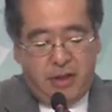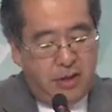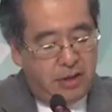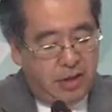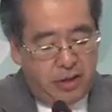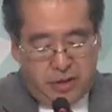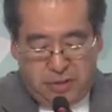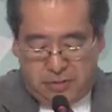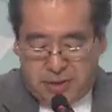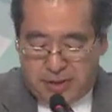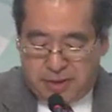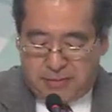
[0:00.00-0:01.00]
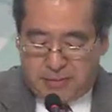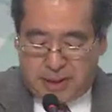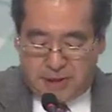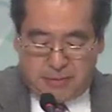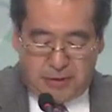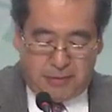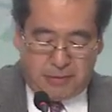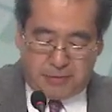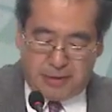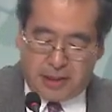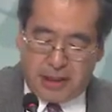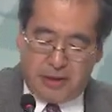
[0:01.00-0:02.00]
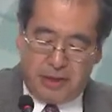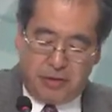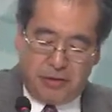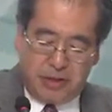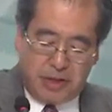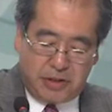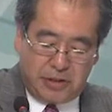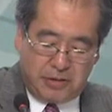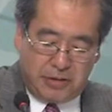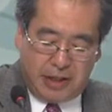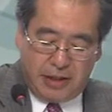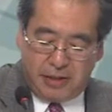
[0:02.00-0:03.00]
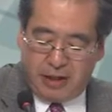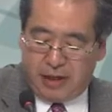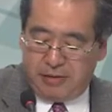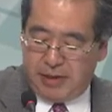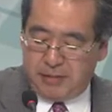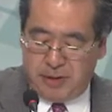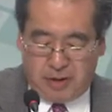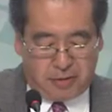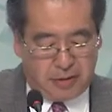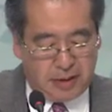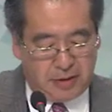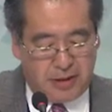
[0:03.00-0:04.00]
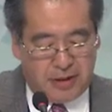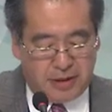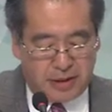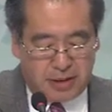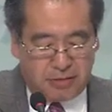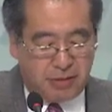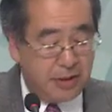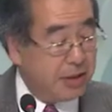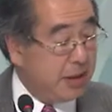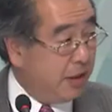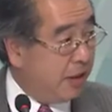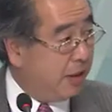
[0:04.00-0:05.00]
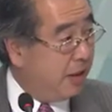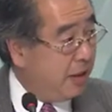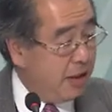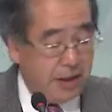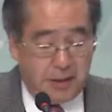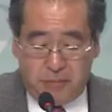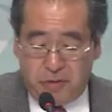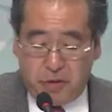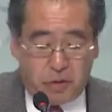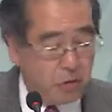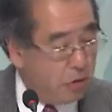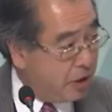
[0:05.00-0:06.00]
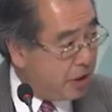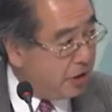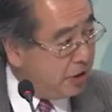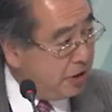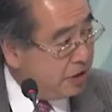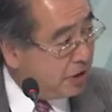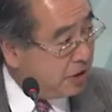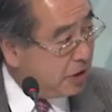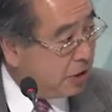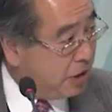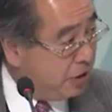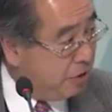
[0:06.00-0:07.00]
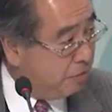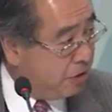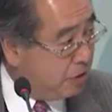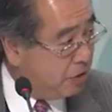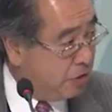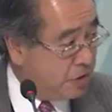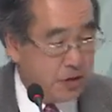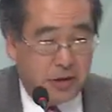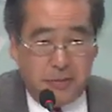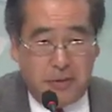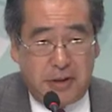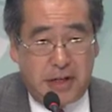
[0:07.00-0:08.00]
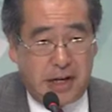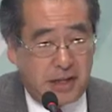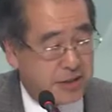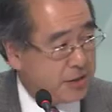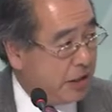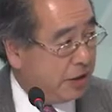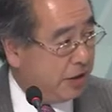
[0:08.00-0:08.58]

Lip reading: Thank you, Master of the Ceremony, for the kind introduction. Let me correct the, just one thing. I'm no longer the Deputy Commissioner of the Tax,